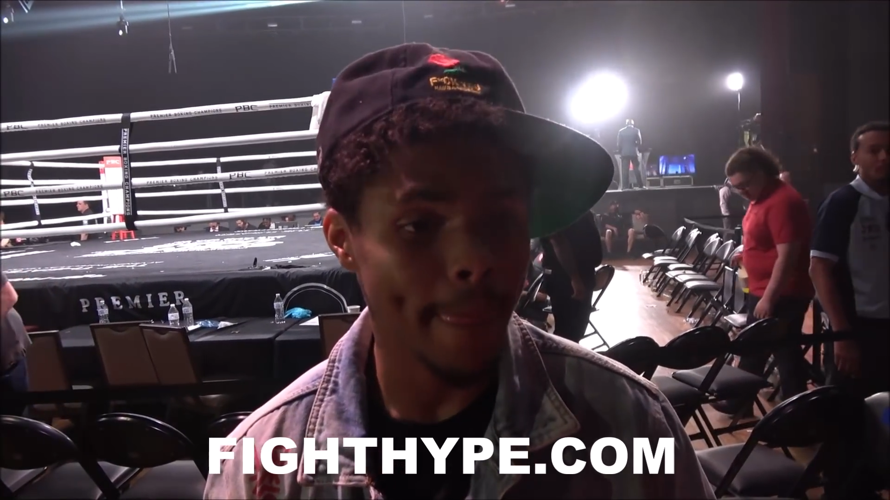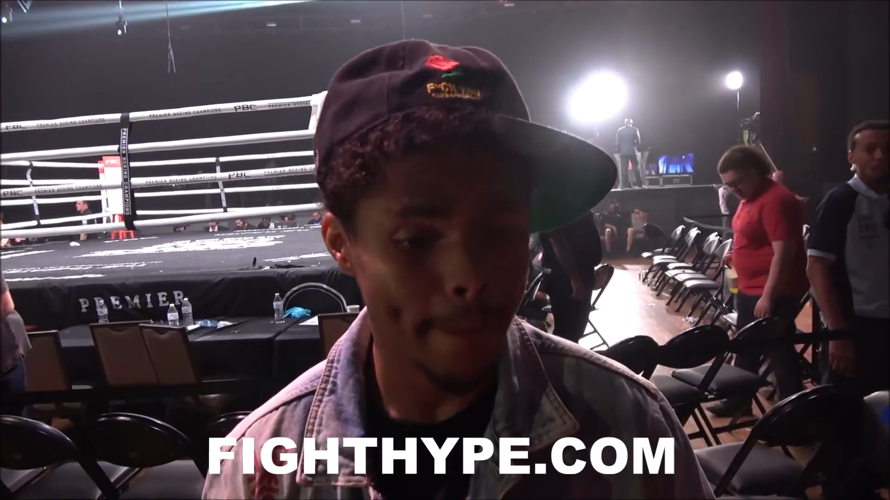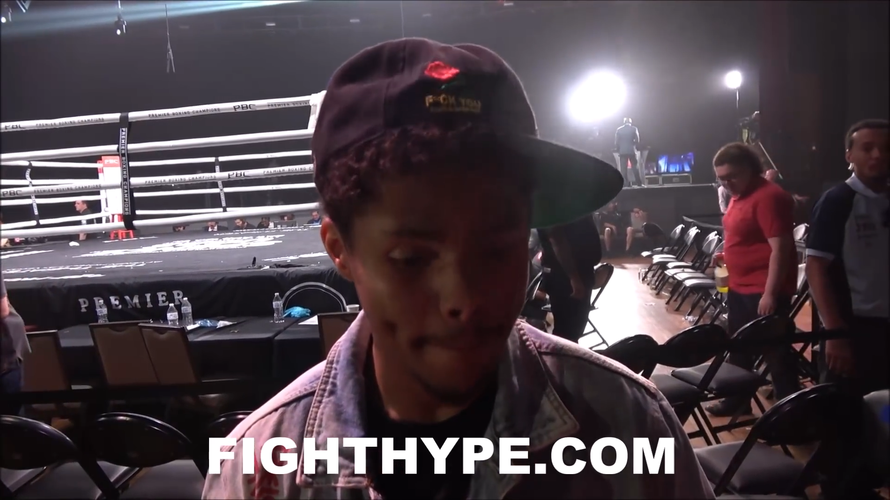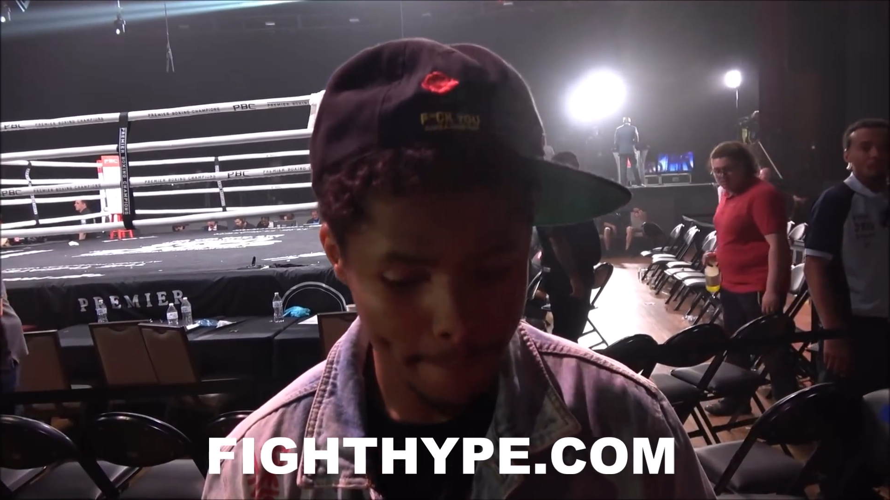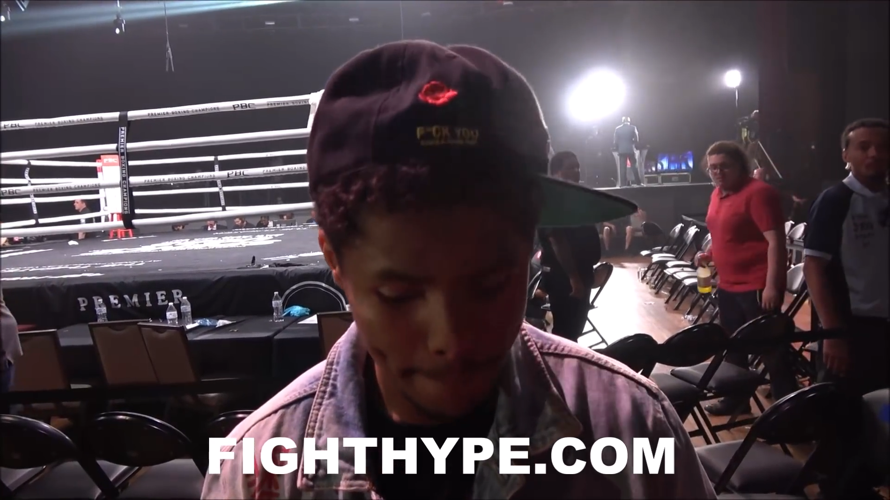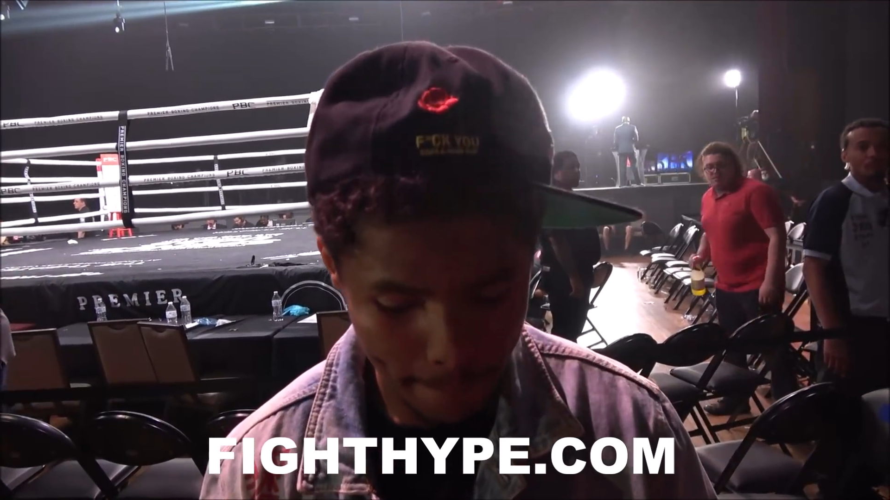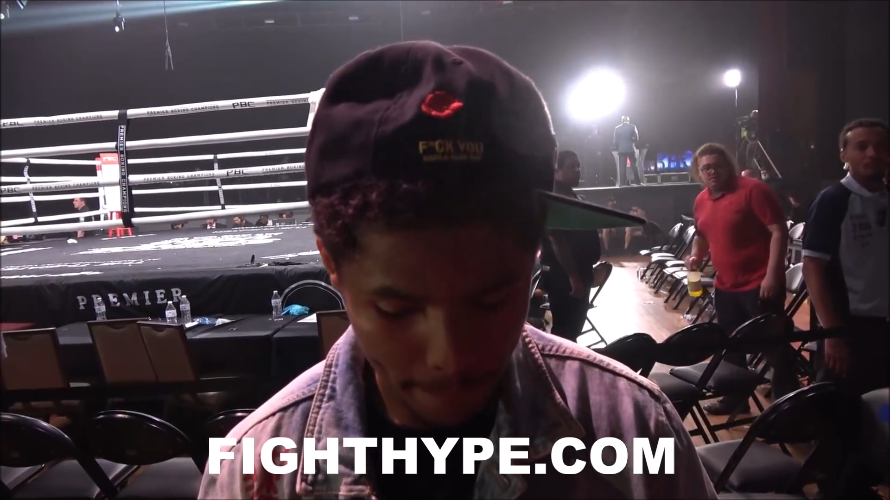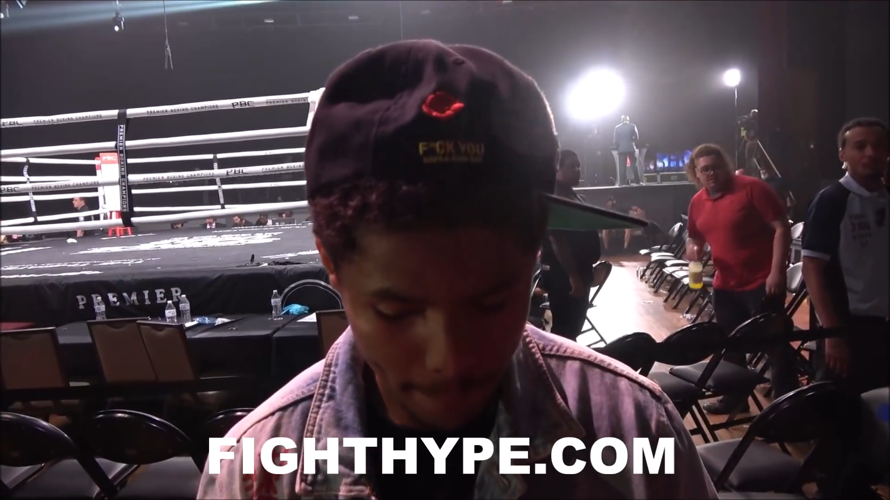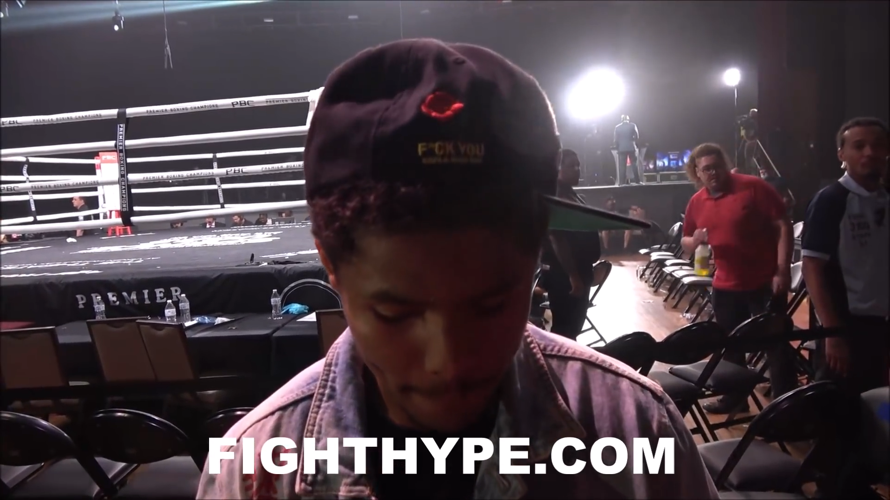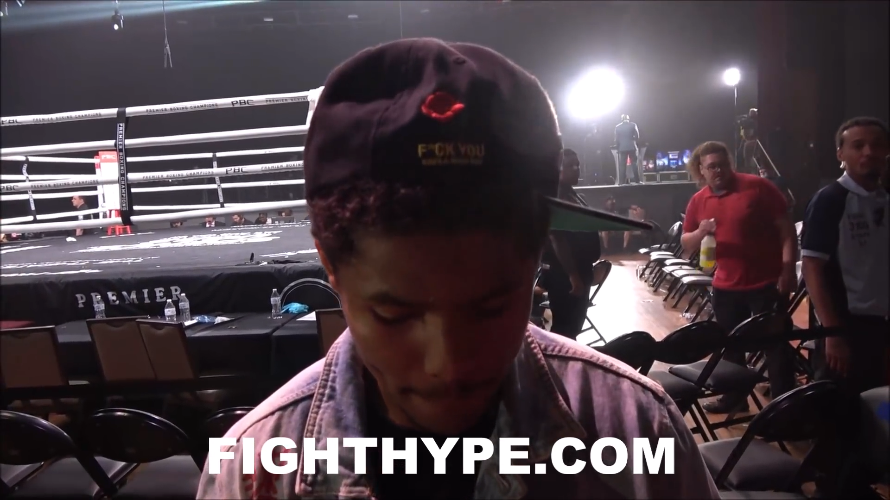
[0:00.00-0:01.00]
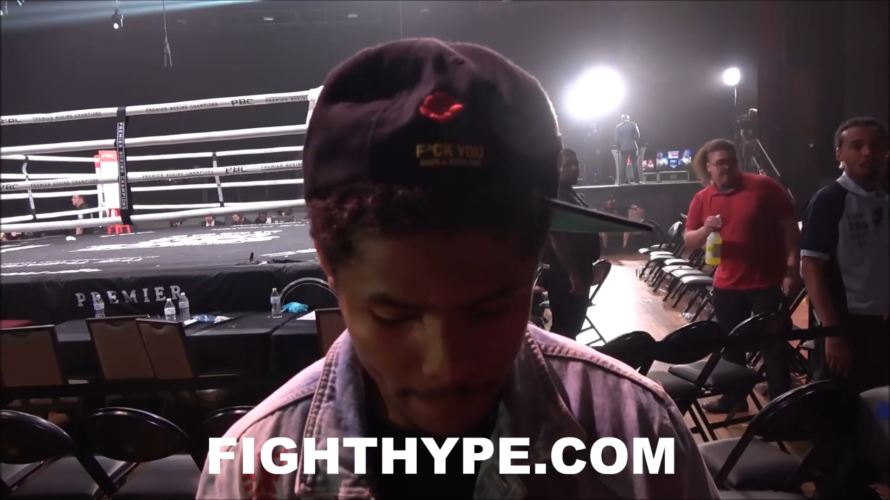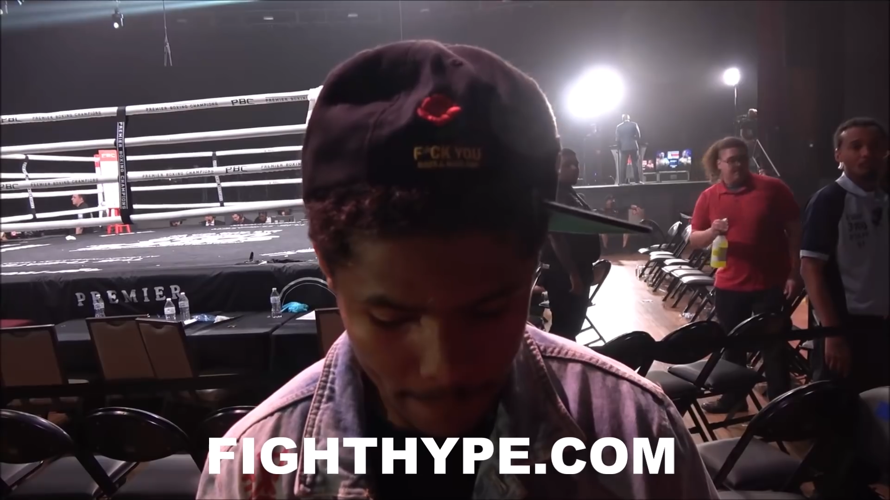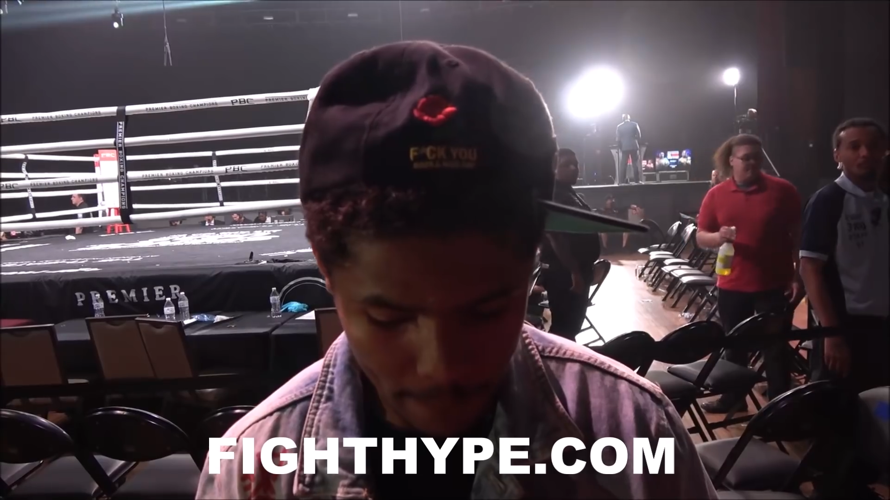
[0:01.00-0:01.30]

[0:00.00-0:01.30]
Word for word: If you get past Oscar,